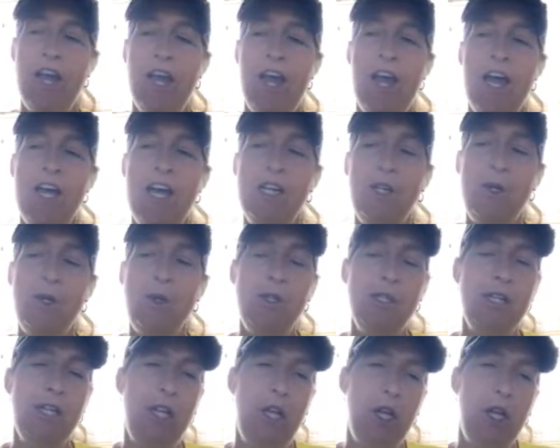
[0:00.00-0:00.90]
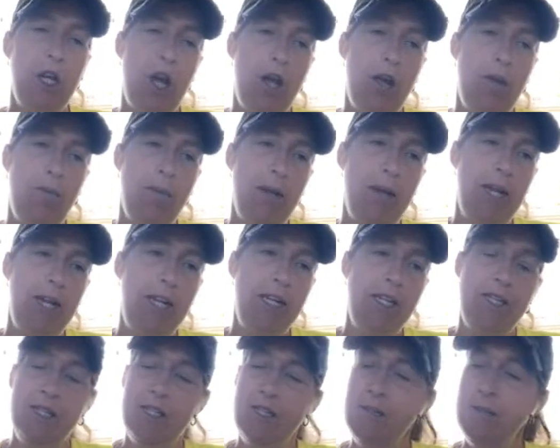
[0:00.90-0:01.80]
I do silicone
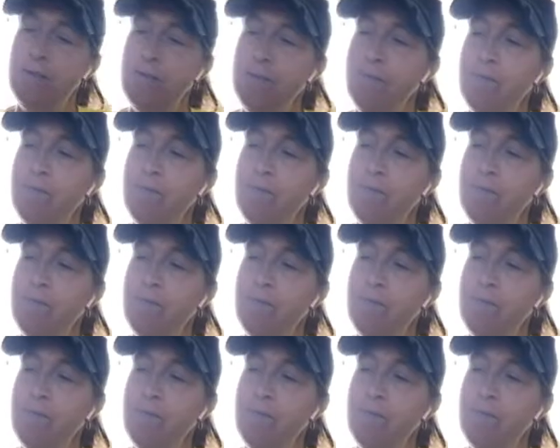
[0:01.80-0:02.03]
beads,